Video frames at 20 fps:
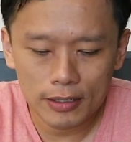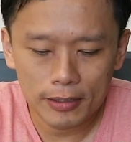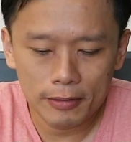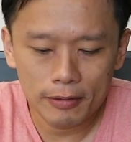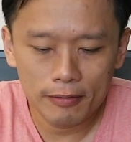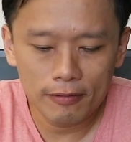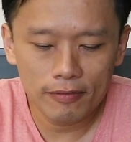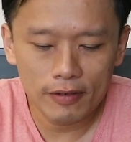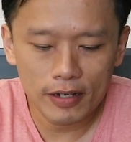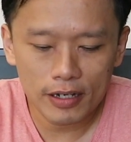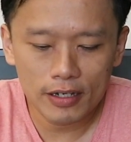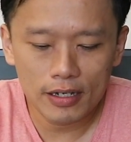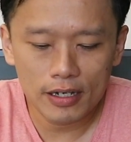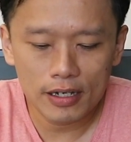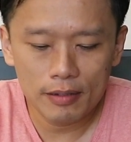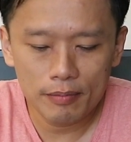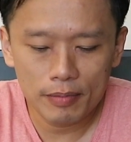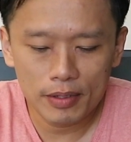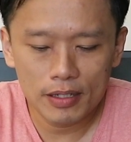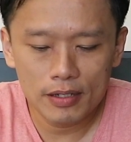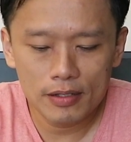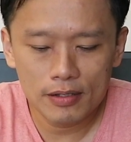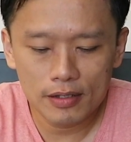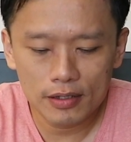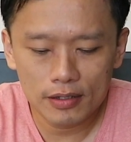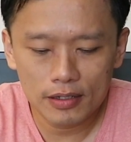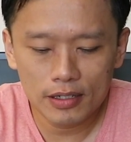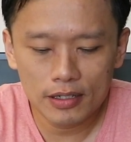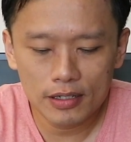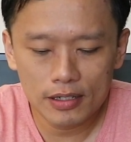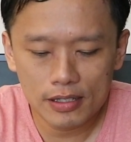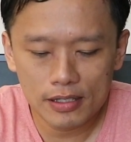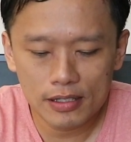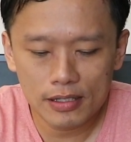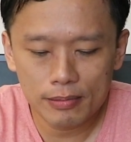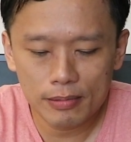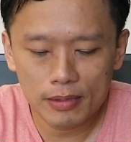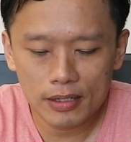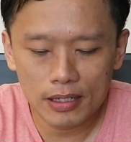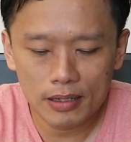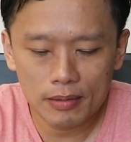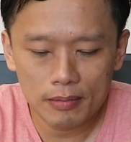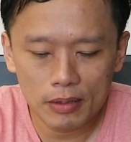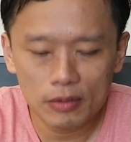In fact, I've been inserting this SIM card